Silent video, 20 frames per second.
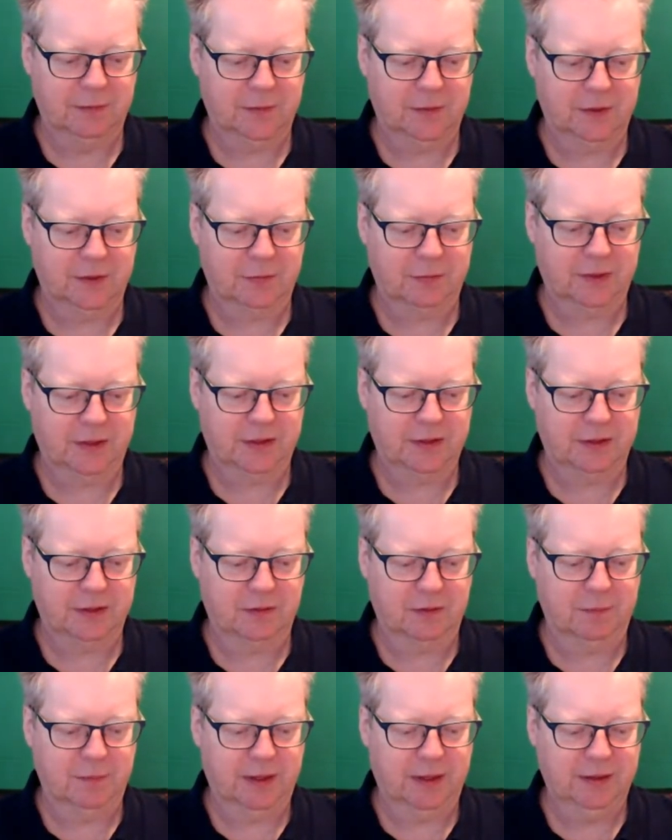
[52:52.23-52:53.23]
Oops, just
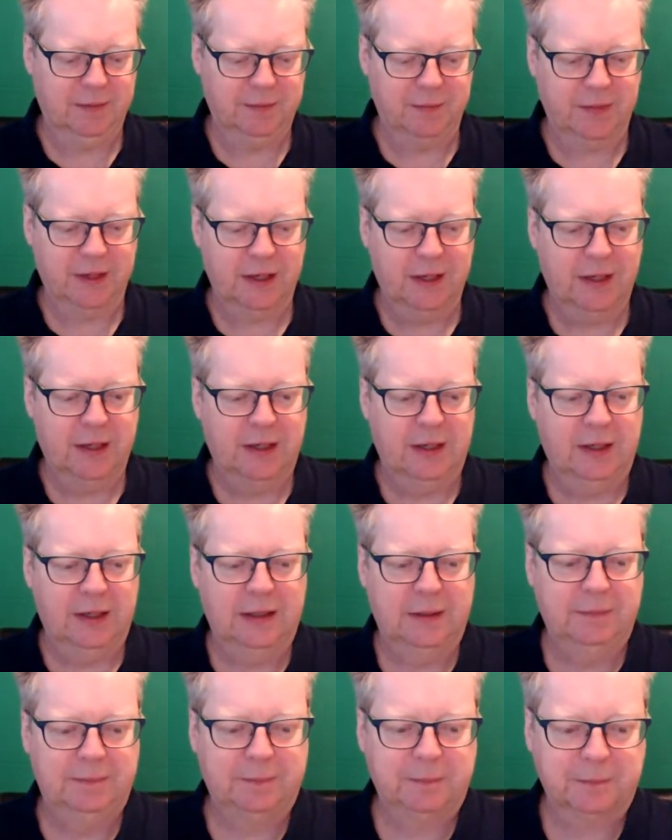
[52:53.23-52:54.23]
pressed the wrong button.
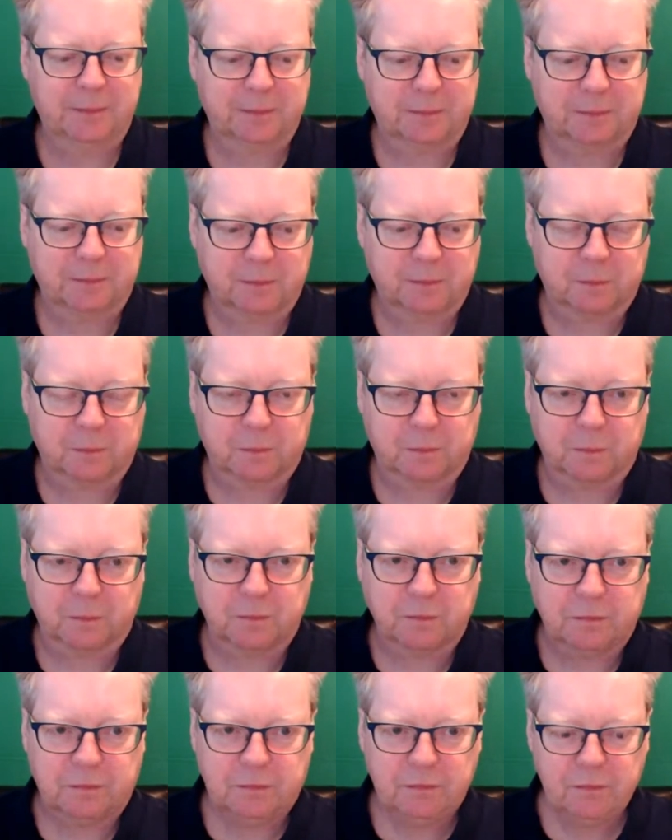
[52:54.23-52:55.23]
Um,
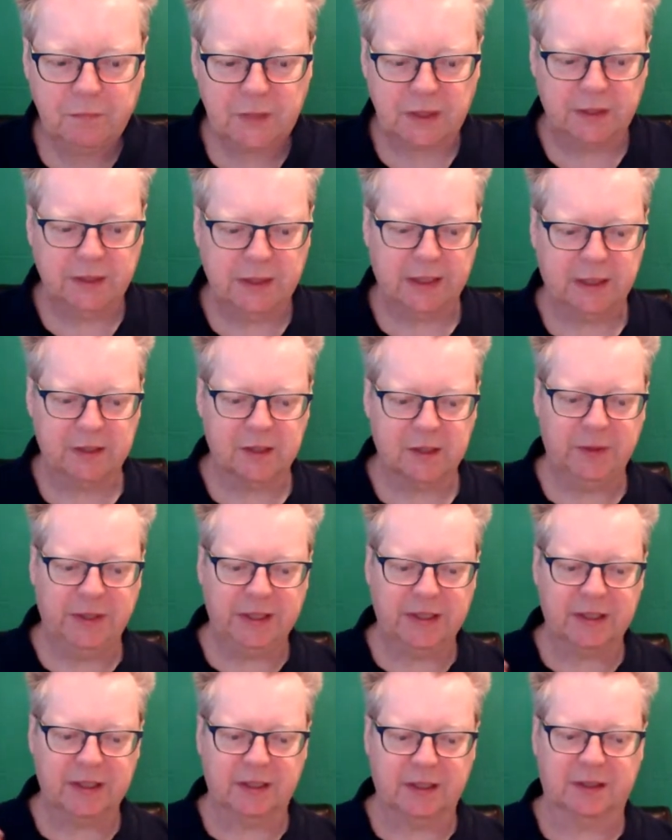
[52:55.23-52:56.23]
yeah, so
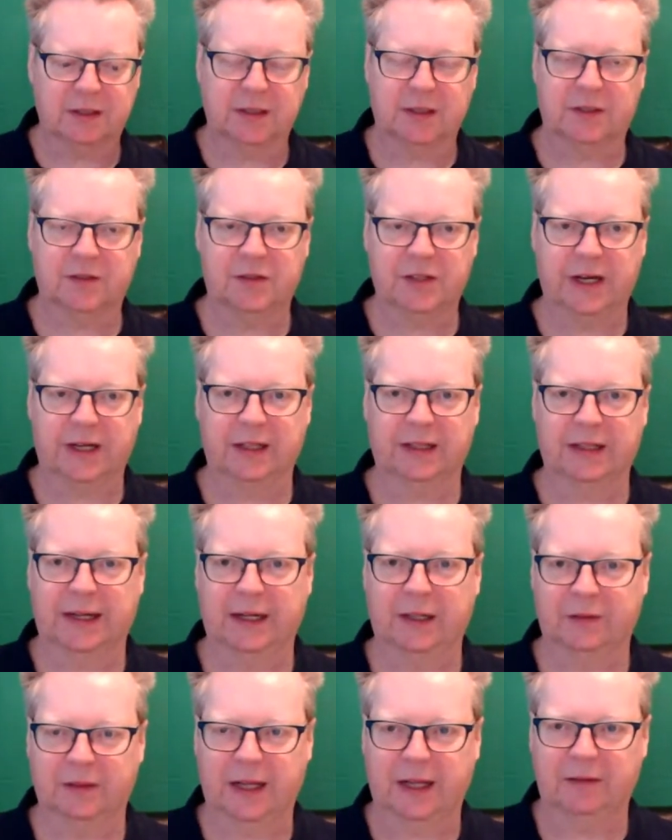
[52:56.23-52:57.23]
we need to, to check
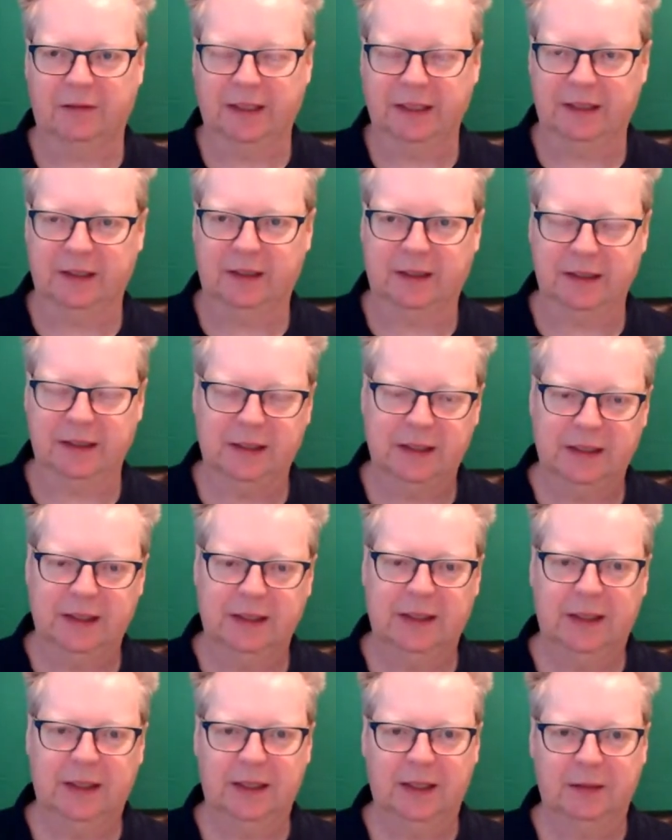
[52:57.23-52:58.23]
that out, that ring light.
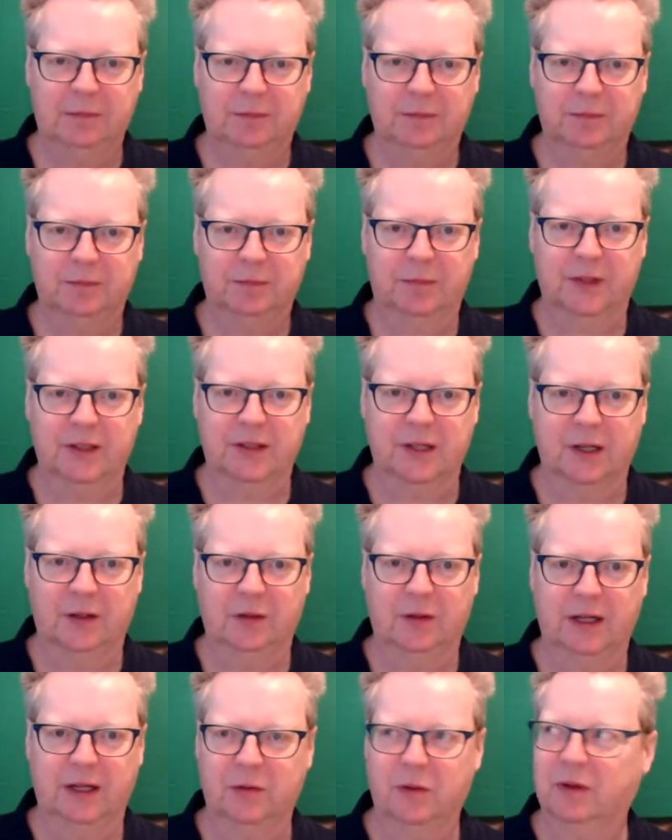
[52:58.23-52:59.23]
Um, and
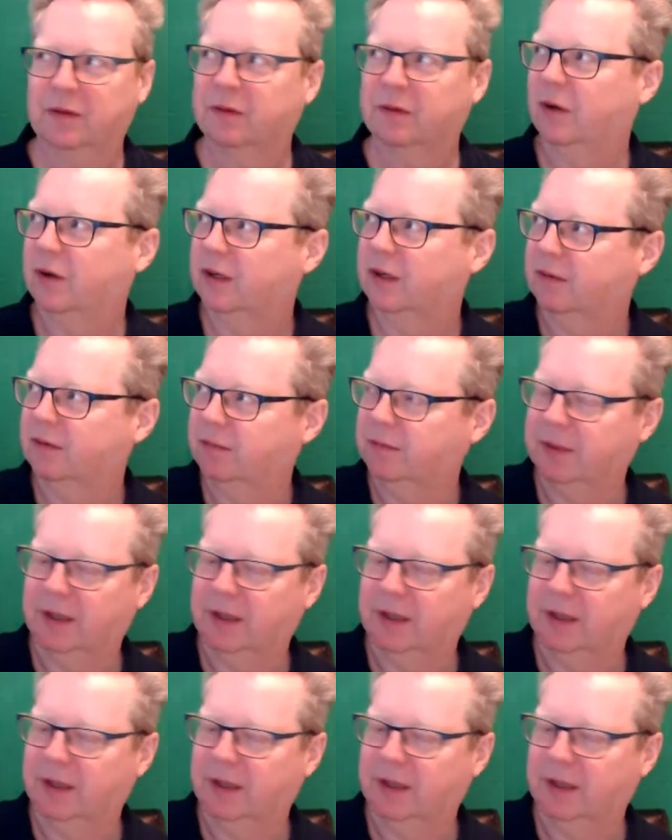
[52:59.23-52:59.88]
so that's what I've got. And